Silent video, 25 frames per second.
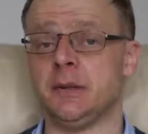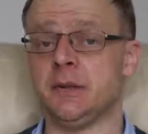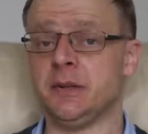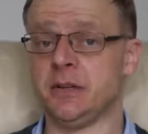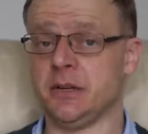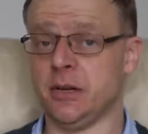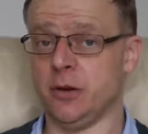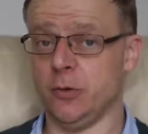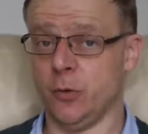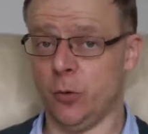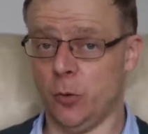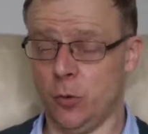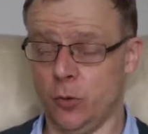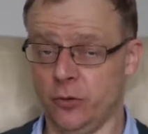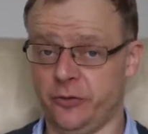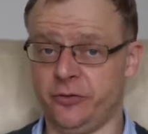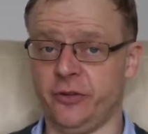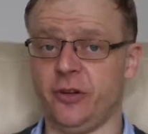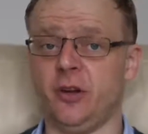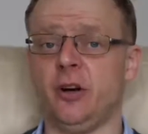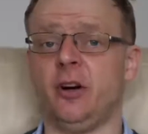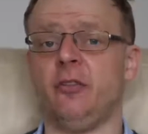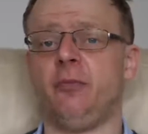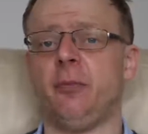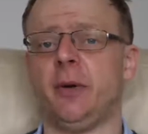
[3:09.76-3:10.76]
there's an
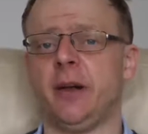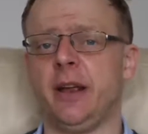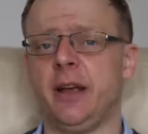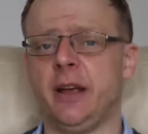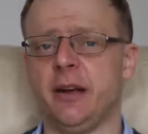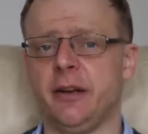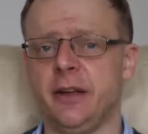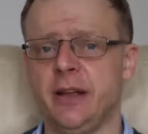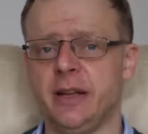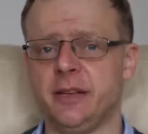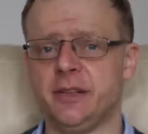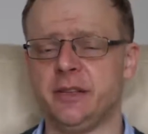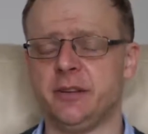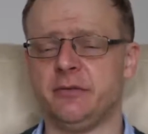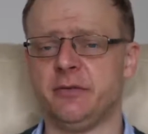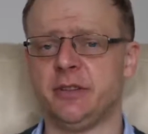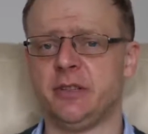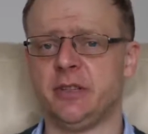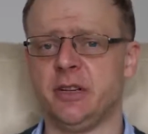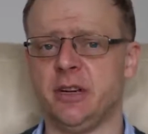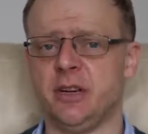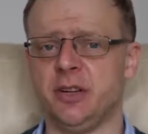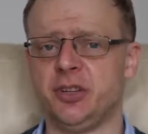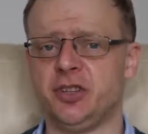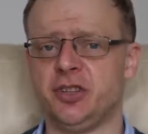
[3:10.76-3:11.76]
awful lot of money going into
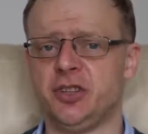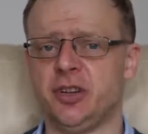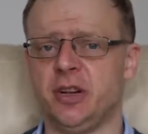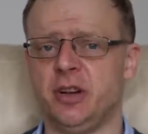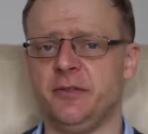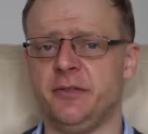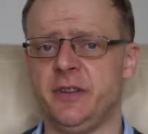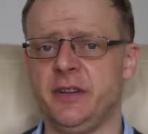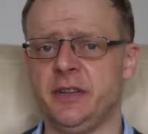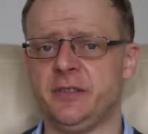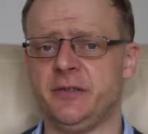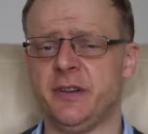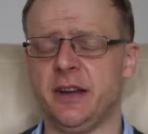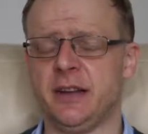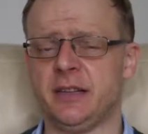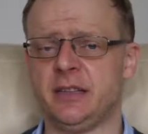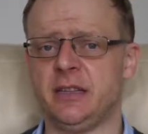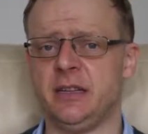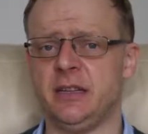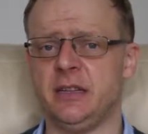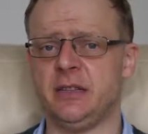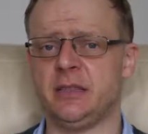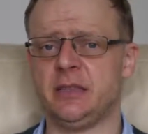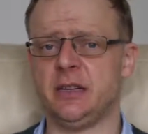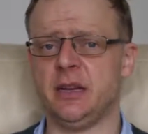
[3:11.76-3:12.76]
research of these
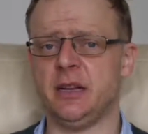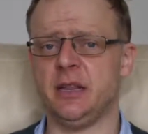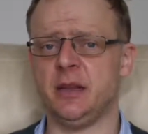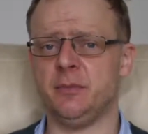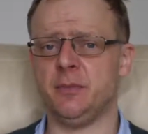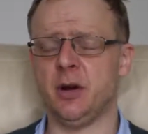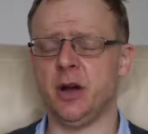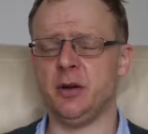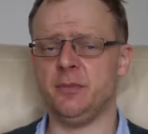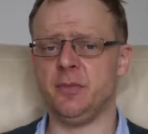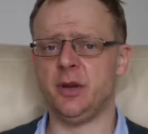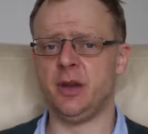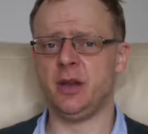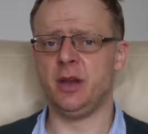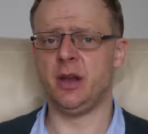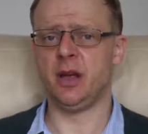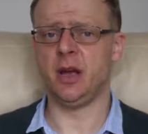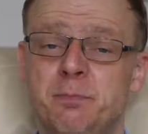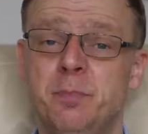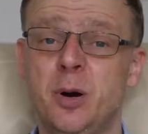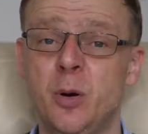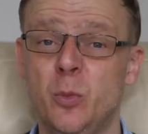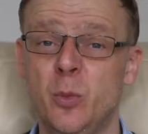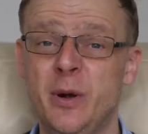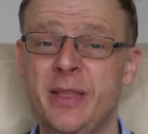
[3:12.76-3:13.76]
vaccines at the moment,
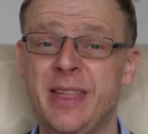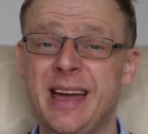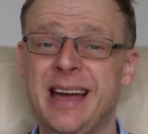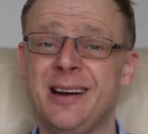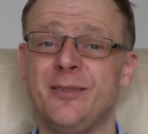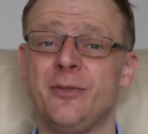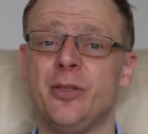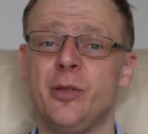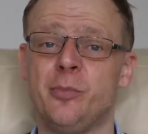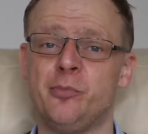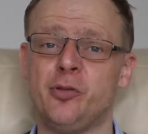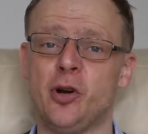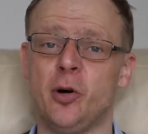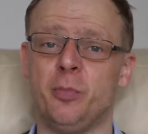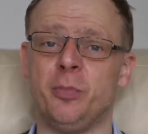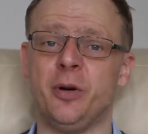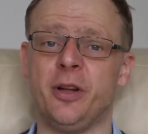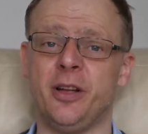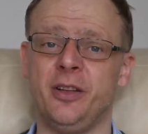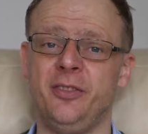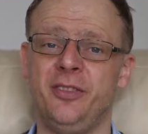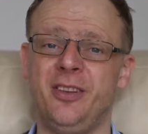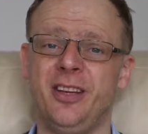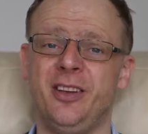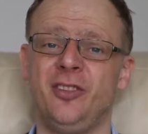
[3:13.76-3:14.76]
but without the proper
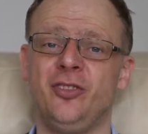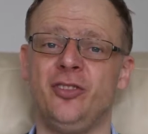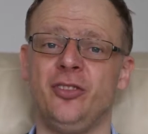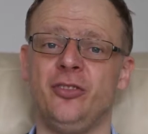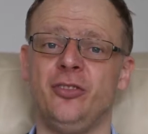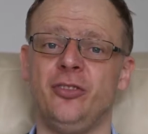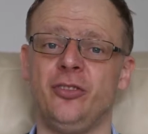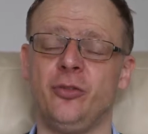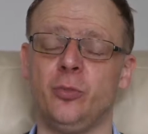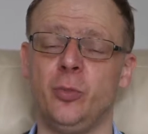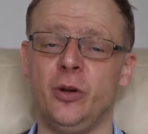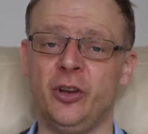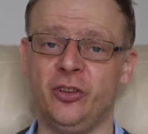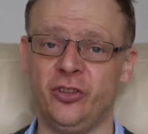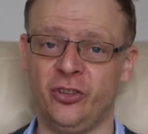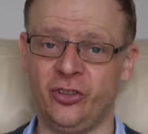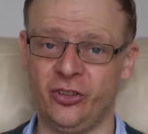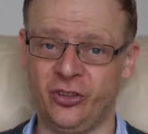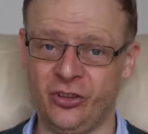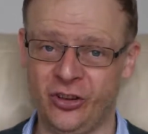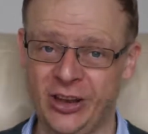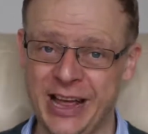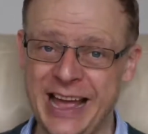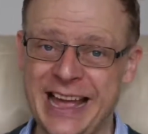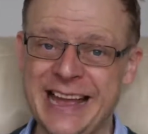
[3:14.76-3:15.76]
conditions, which
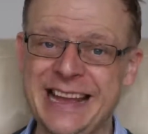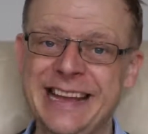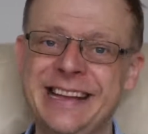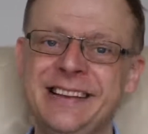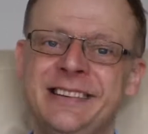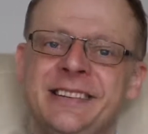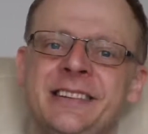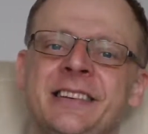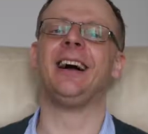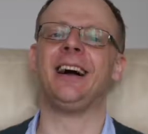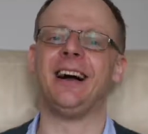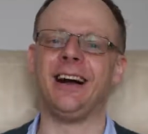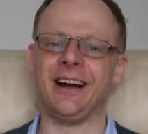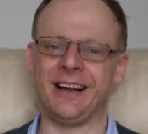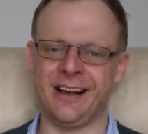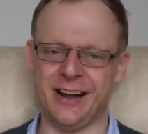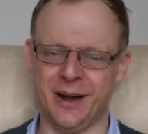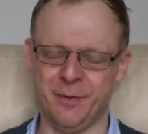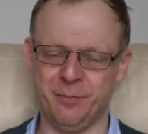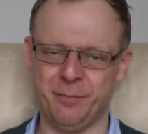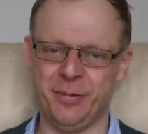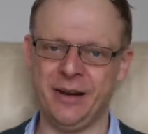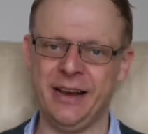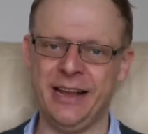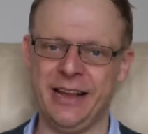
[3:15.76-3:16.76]
state a
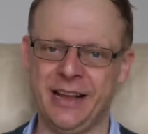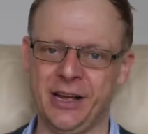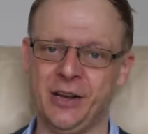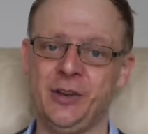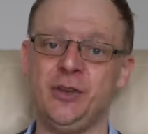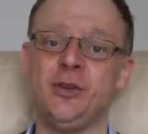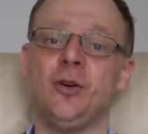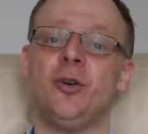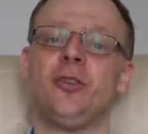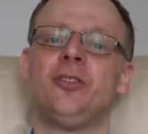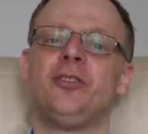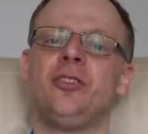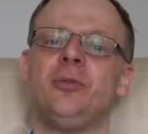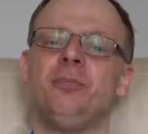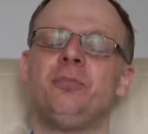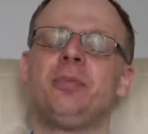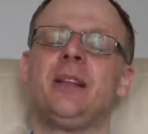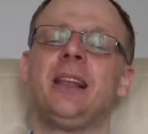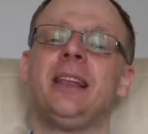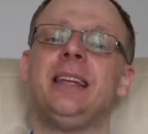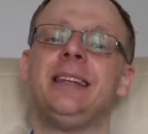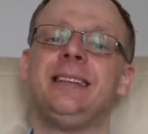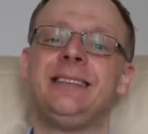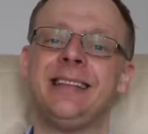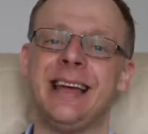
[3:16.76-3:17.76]
company cannot
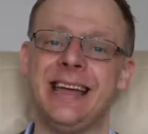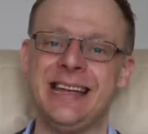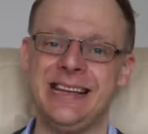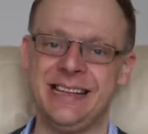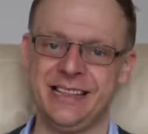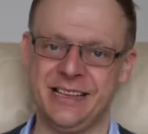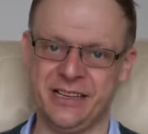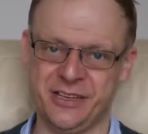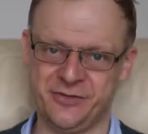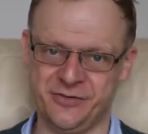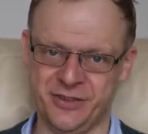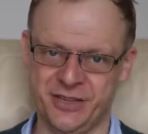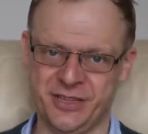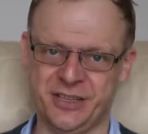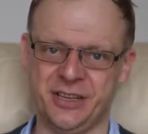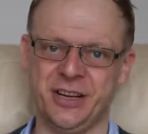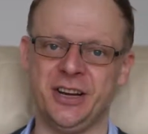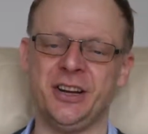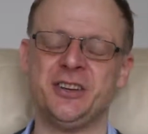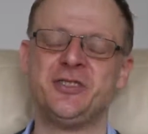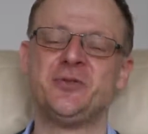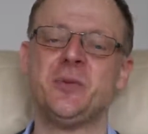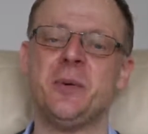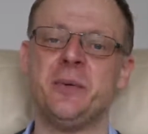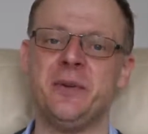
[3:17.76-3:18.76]
simply take this
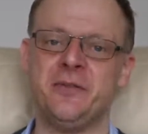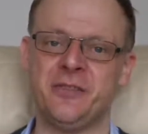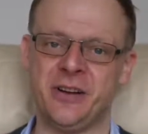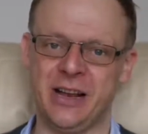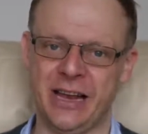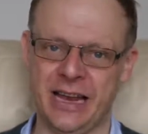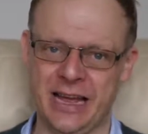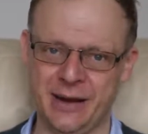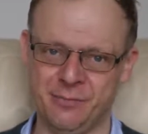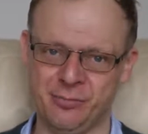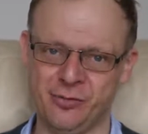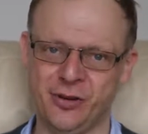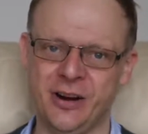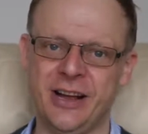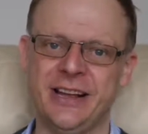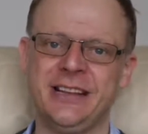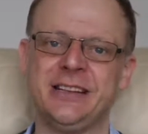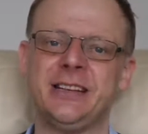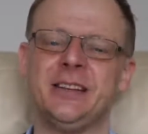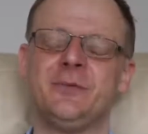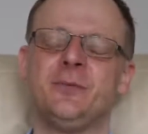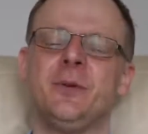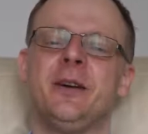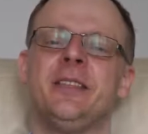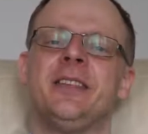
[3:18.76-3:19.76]
research when we've
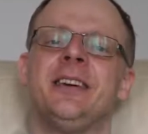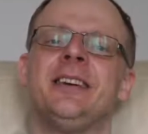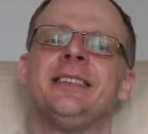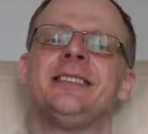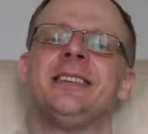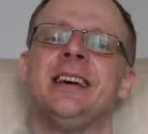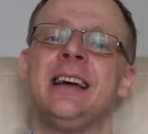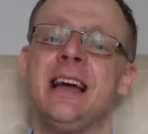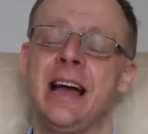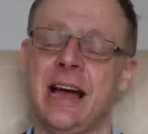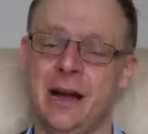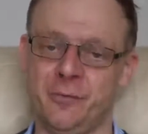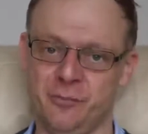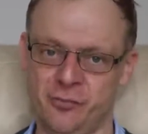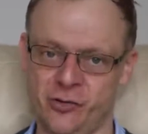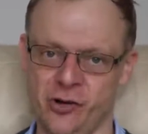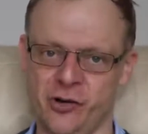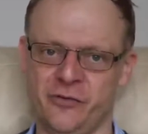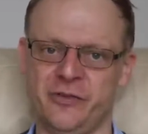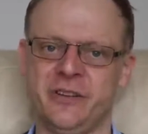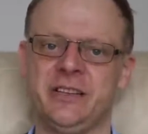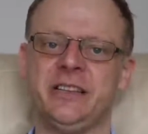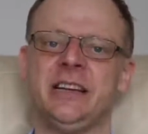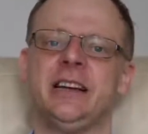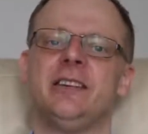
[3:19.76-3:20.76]
collaborated with it and
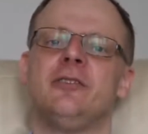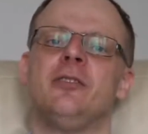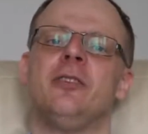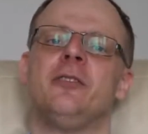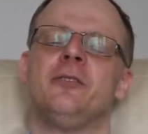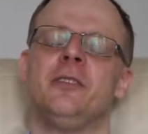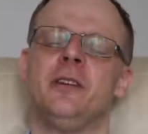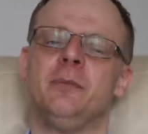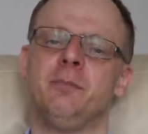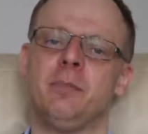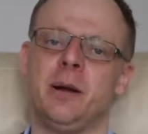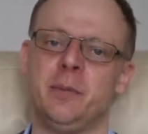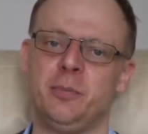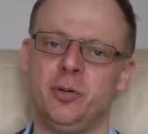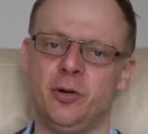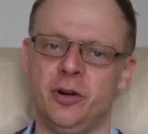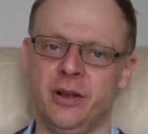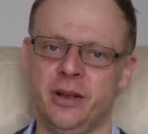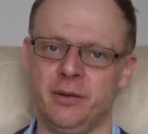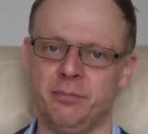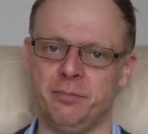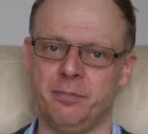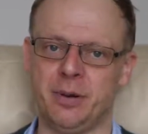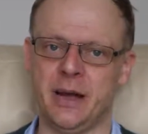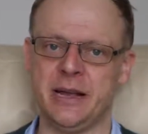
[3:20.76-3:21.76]
profiteer off it by
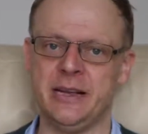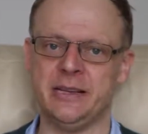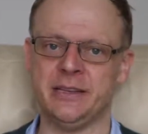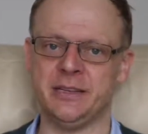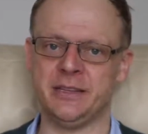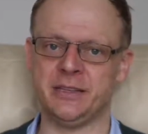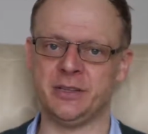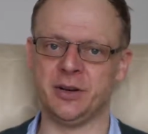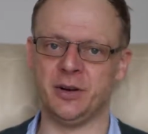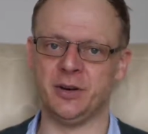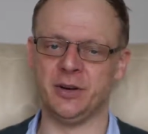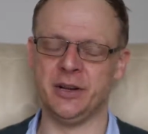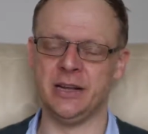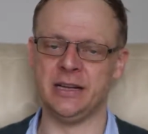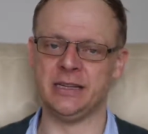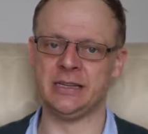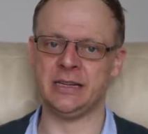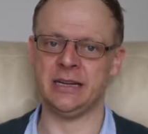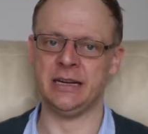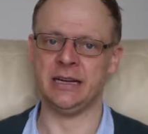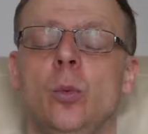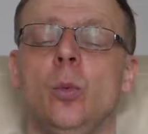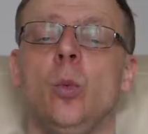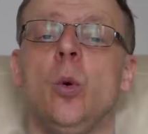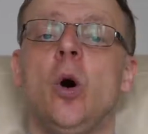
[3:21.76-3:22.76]
putting patents on
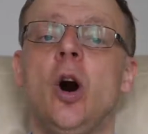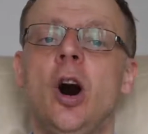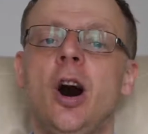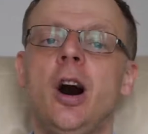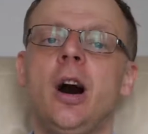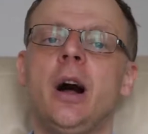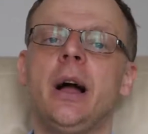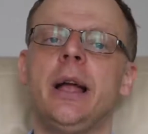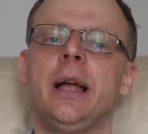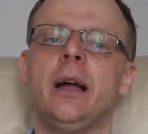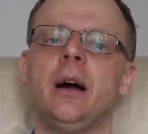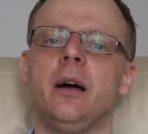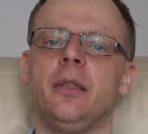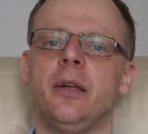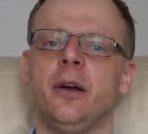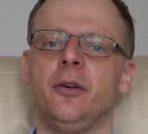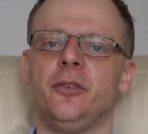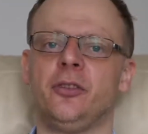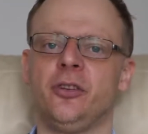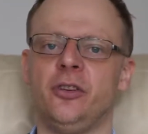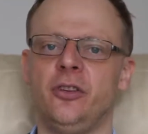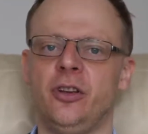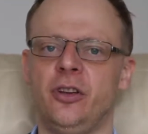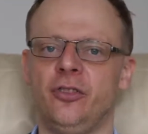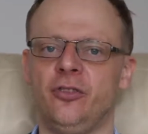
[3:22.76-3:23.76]
it. Why are
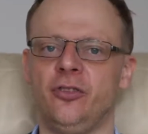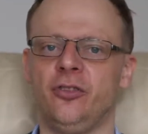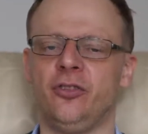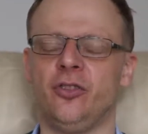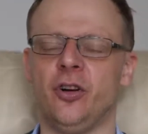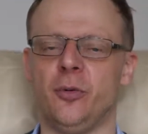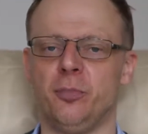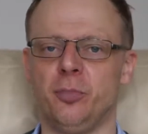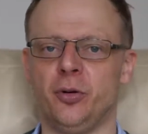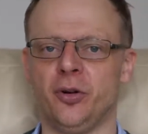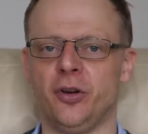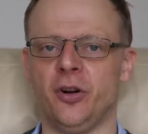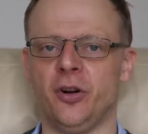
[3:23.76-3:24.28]
those conditions not put